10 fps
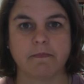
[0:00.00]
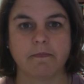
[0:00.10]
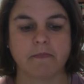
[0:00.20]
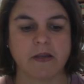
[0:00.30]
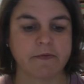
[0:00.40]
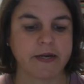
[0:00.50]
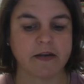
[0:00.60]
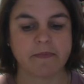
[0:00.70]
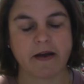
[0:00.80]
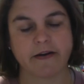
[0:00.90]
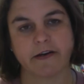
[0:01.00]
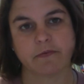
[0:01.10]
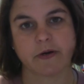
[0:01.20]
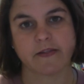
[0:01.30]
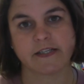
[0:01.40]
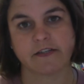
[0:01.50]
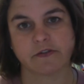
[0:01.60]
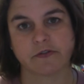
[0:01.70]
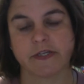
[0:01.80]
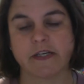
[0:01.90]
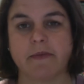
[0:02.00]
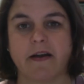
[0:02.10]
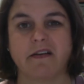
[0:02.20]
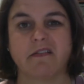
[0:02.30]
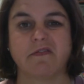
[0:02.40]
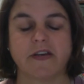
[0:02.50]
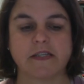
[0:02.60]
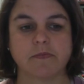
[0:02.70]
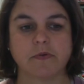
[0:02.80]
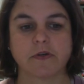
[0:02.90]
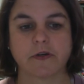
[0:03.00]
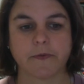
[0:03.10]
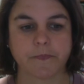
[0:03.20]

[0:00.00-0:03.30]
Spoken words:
me reading about it or one of the teachers reading about it on Facebook.